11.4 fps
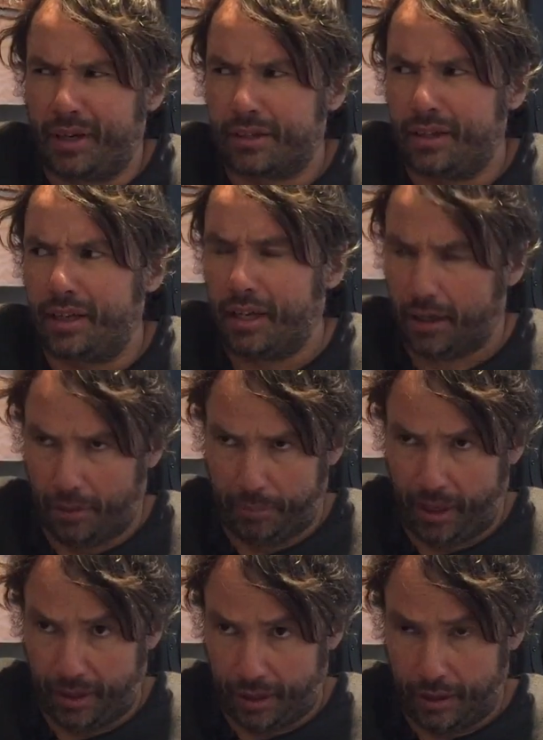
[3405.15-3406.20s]
actually, got
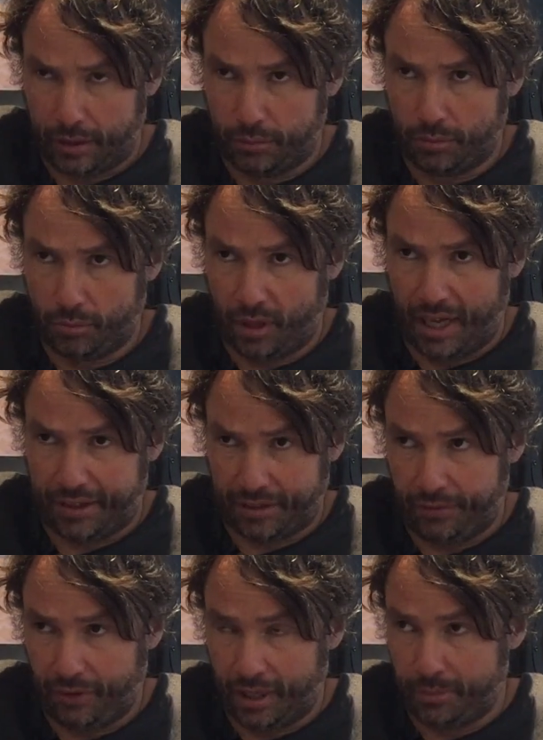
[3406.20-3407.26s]
by a guy called
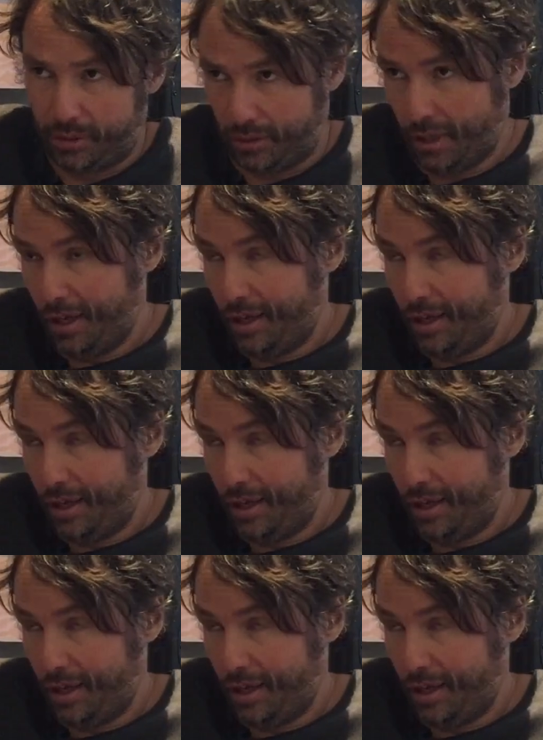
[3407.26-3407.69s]
Anthony Phillips.